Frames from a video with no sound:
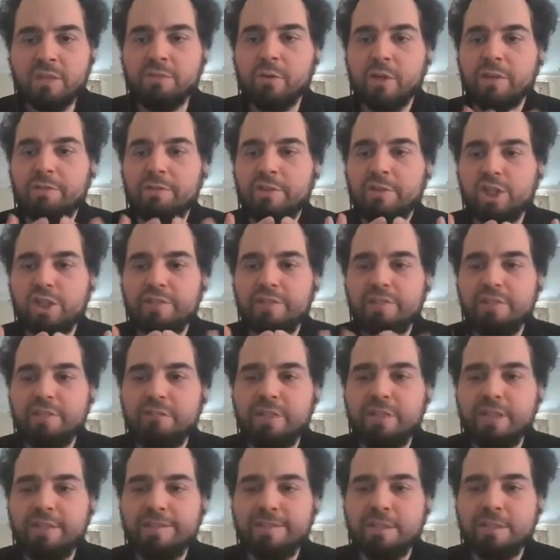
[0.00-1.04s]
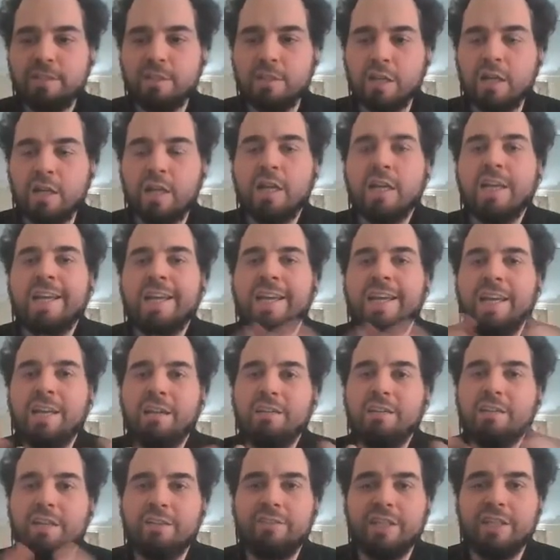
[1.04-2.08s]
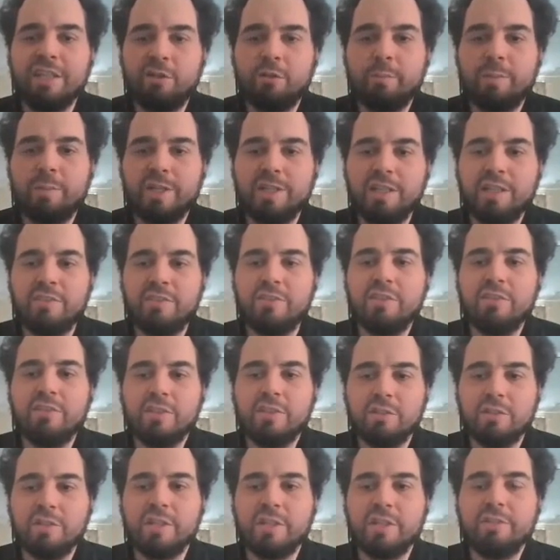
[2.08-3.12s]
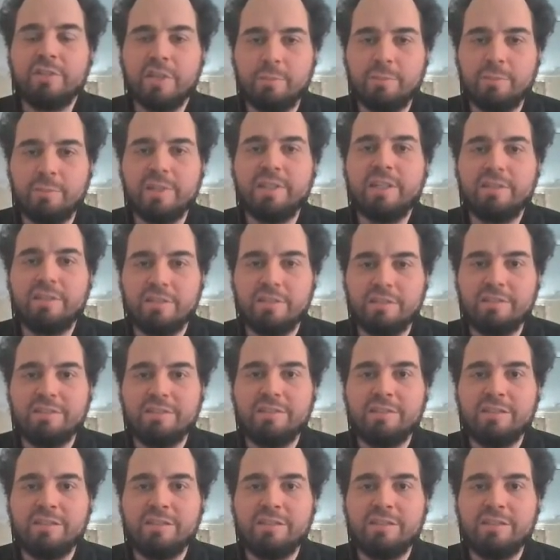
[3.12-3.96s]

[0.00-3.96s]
for efficiency reason. And I think Kubernetes is a good example that